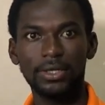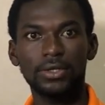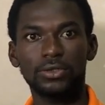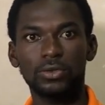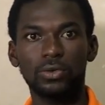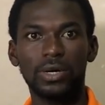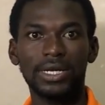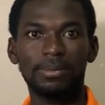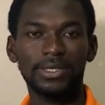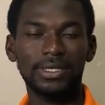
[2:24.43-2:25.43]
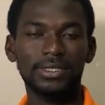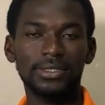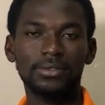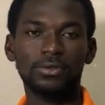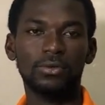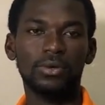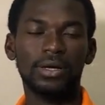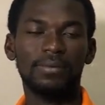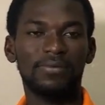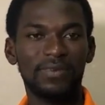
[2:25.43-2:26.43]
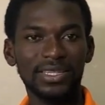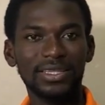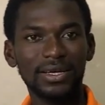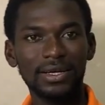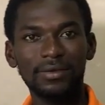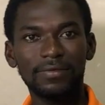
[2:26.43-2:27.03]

So an application. So Flutter,